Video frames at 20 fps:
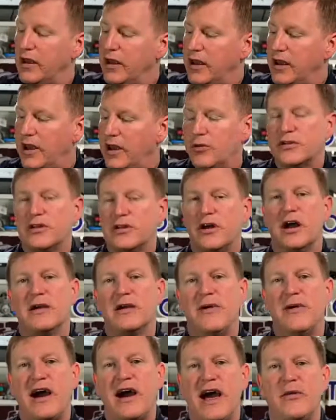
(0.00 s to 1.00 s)
And we'll talk
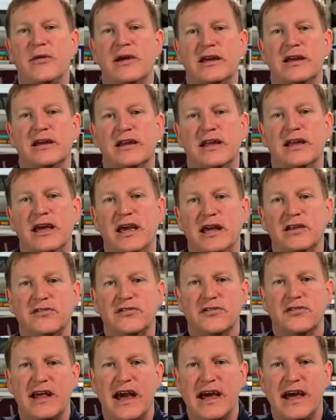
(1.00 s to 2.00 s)
about how we can enter
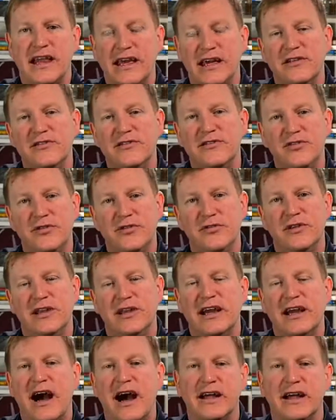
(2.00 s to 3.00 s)
that into the
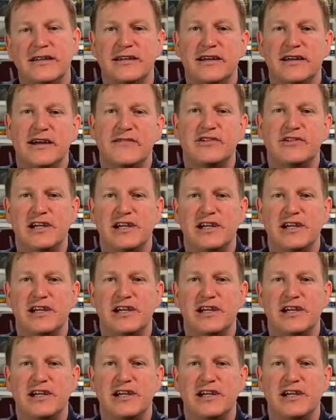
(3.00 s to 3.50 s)
content of a job